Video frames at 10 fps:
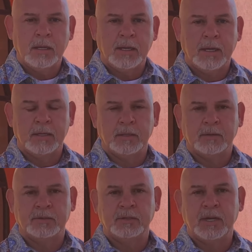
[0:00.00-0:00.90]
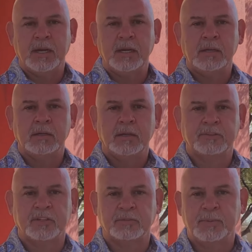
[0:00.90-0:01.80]
And uh, today, as
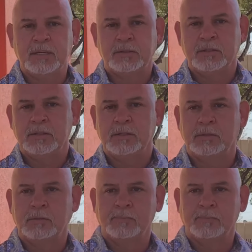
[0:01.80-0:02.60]
I speak to you,